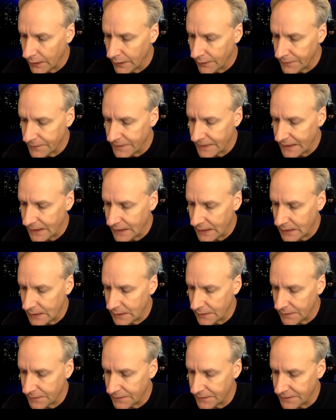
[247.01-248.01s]

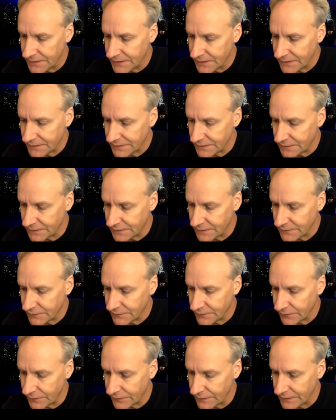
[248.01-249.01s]
then the distance
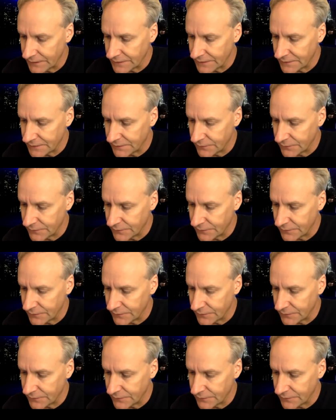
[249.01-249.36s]
for this